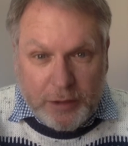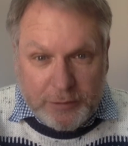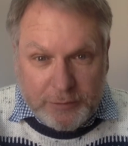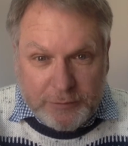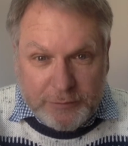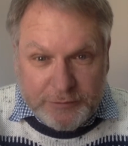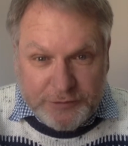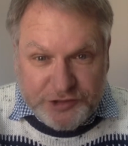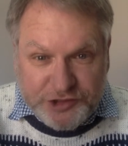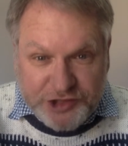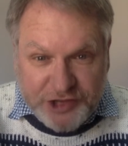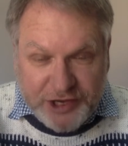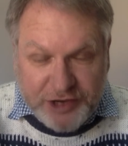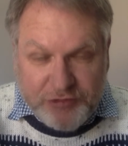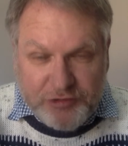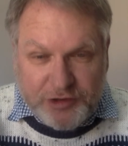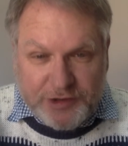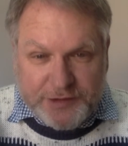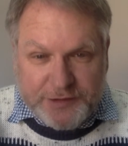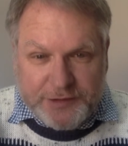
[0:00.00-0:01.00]

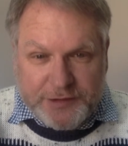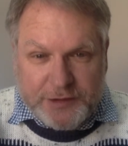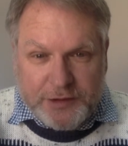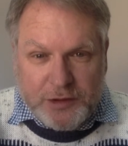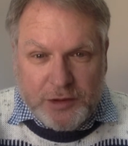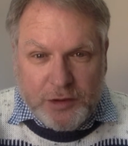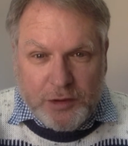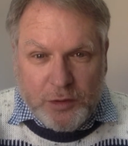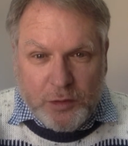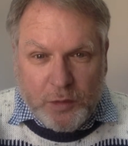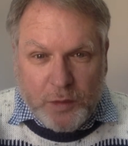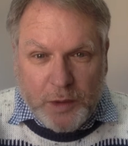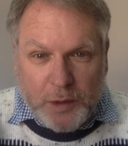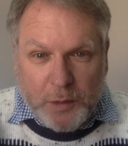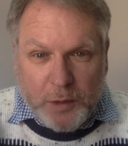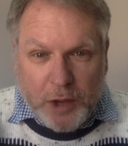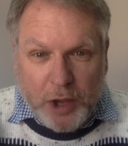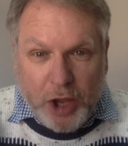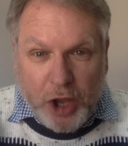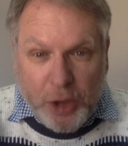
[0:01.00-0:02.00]
generous. We
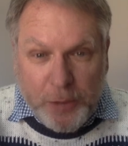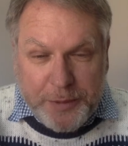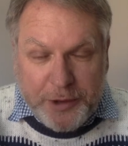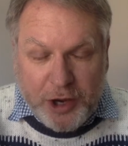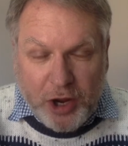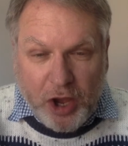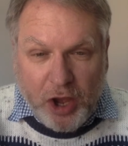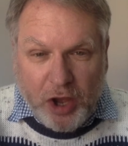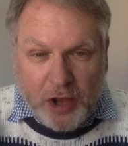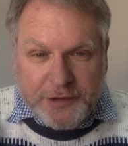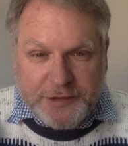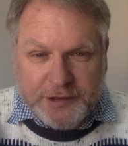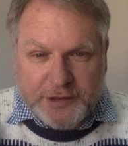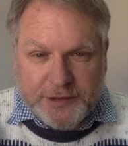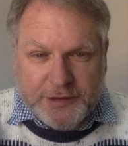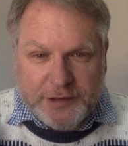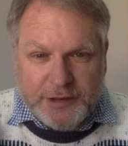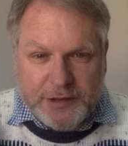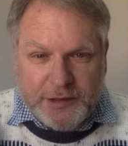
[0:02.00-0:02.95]
were open hearted.